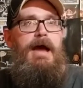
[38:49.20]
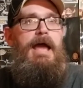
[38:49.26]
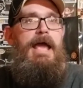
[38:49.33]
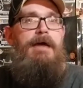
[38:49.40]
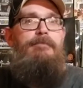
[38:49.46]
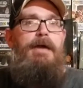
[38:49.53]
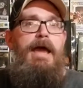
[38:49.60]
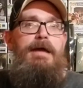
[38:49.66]
I
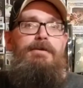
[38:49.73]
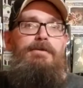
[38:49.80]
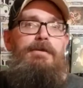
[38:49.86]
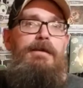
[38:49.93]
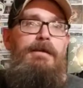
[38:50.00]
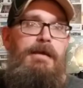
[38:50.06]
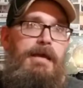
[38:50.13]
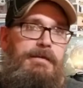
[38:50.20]
have
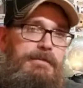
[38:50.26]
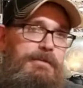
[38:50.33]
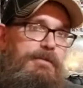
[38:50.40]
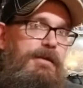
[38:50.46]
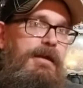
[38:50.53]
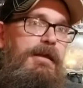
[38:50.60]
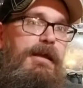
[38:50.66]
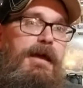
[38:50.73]
actually, yes, you
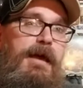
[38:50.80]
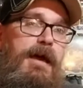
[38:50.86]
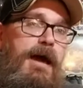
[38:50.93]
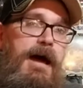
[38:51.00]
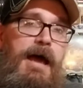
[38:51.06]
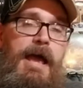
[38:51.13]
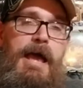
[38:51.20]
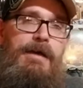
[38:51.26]
did.
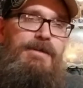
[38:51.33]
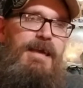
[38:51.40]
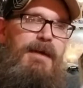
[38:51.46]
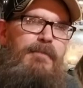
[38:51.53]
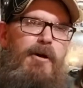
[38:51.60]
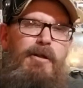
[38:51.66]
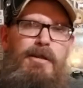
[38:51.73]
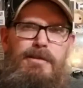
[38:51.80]
I actually
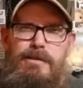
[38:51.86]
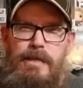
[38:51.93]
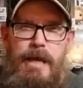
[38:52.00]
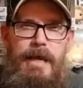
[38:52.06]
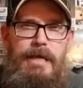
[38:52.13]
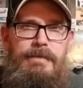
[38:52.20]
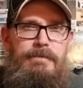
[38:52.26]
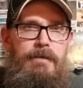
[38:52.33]
have all the
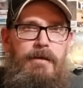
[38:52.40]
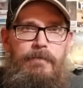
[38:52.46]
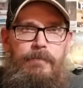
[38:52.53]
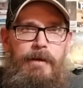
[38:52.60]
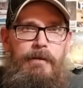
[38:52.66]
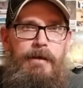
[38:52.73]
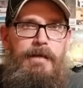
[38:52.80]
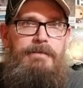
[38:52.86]
chase and all the
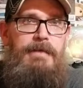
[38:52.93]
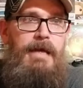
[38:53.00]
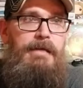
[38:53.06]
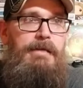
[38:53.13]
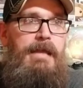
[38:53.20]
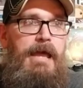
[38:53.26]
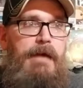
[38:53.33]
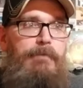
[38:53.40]
variants. I
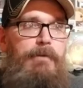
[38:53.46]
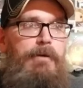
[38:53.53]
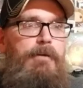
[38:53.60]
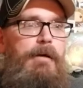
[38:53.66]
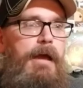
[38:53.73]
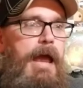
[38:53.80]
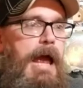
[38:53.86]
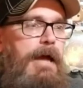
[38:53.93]

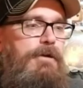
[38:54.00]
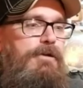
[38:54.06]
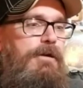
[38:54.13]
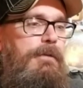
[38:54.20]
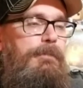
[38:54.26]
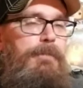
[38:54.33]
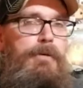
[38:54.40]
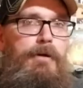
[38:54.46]
never
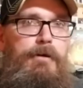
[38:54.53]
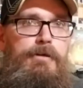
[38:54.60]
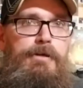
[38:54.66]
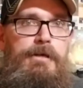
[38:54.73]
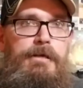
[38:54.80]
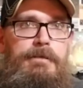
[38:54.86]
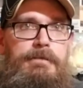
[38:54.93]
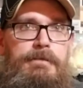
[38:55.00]
actually
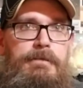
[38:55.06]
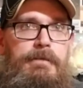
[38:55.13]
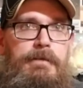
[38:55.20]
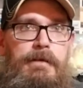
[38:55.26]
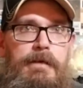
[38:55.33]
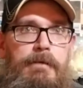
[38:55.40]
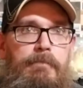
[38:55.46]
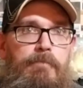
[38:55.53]
purchased
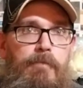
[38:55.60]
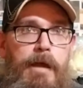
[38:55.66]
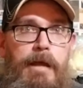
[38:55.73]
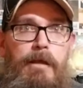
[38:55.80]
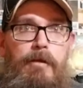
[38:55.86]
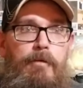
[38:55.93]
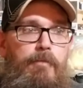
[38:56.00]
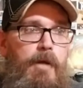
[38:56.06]
the
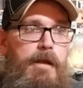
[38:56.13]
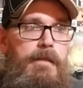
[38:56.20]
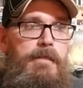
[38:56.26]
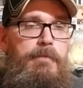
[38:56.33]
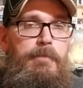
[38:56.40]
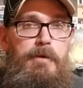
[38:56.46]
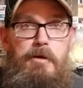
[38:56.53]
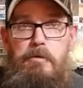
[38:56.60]
regular
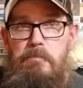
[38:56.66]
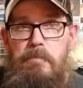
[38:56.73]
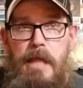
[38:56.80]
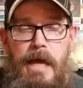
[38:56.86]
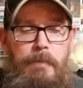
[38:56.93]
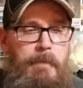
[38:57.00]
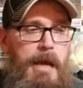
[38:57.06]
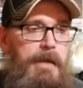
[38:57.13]
run-of-the-mill
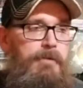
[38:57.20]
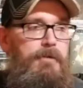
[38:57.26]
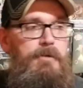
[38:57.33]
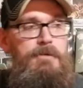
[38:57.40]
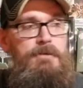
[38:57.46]
Black Panther.